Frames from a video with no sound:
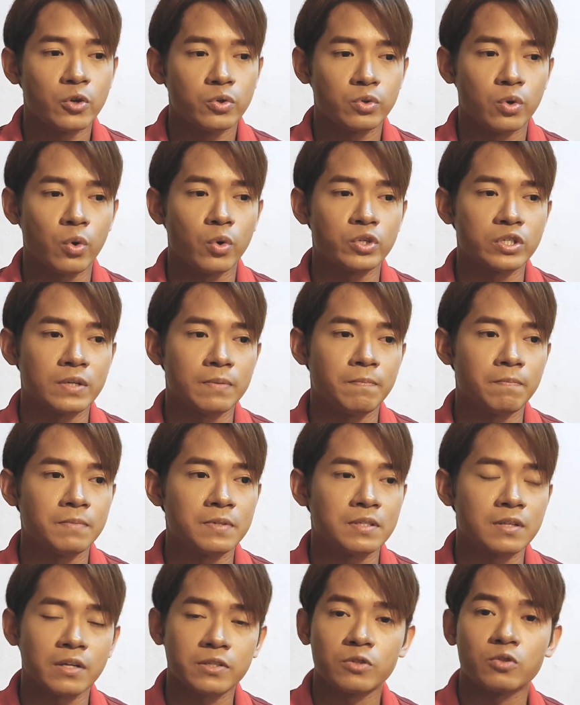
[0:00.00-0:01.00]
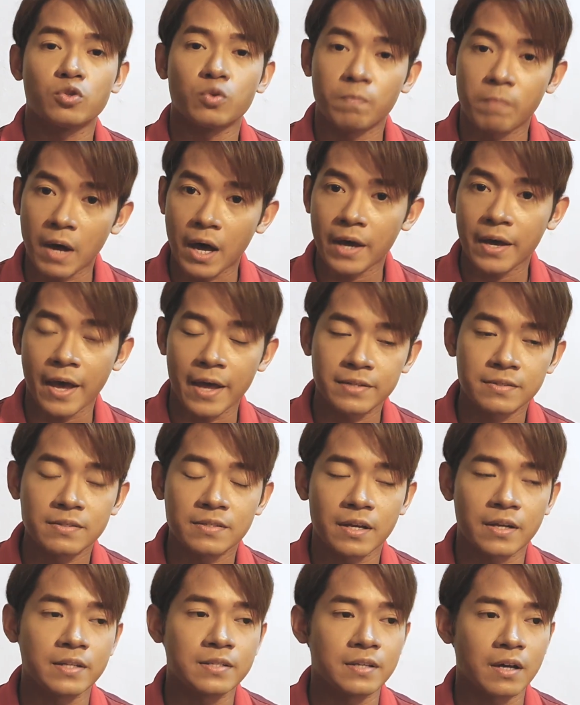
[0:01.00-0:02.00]
so she starting to buy hand
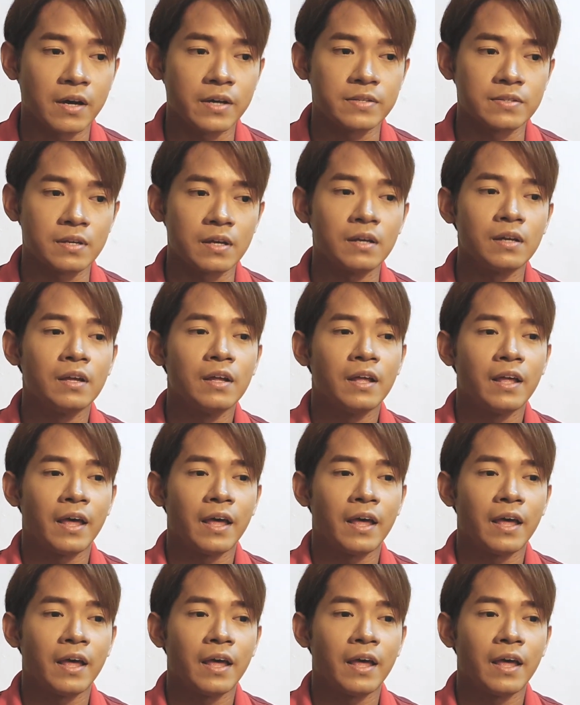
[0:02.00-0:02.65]
sanitizer.